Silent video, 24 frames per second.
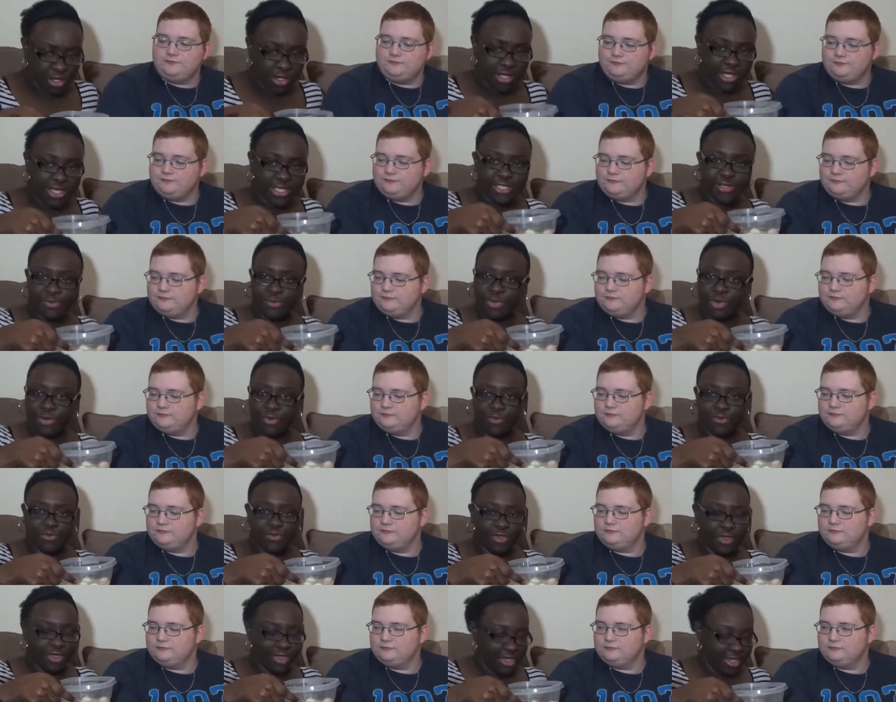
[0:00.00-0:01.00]
Speaker 1: Izzy,
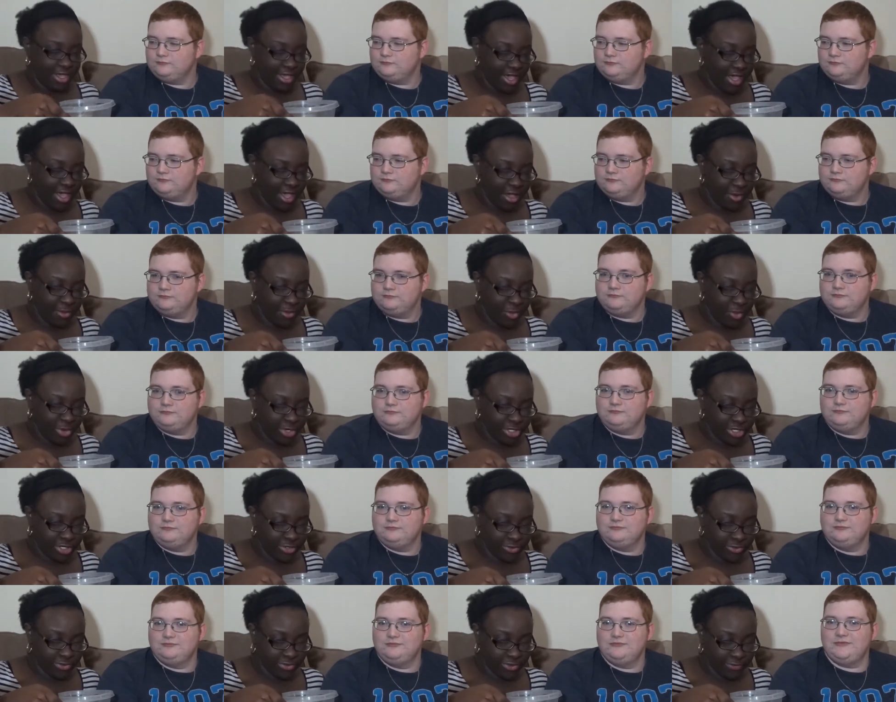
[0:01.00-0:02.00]
move. Um, one,
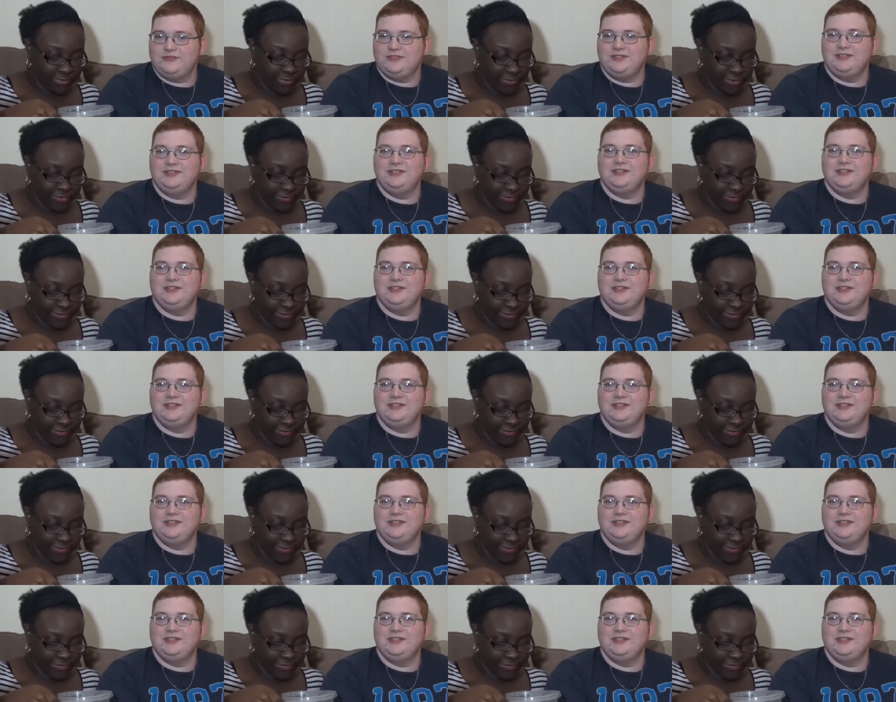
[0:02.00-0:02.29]
two, three, four,